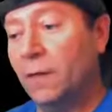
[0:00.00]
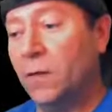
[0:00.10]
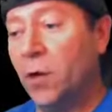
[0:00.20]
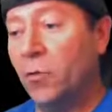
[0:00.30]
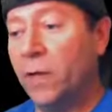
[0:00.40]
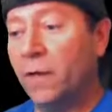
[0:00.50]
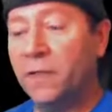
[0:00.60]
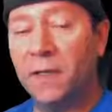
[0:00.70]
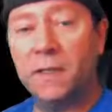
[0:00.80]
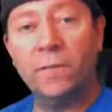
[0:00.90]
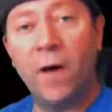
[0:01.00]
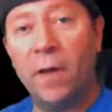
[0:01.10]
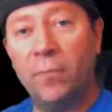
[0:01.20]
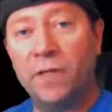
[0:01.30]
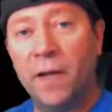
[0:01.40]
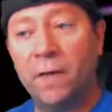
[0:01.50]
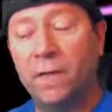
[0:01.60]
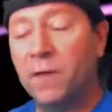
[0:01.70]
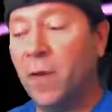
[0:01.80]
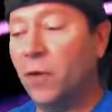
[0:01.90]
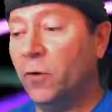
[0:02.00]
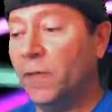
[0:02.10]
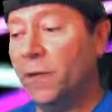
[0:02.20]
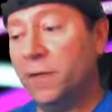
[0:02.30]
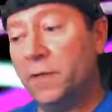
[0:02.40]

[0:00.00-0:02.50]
You know, we have 65% on the tomato meter,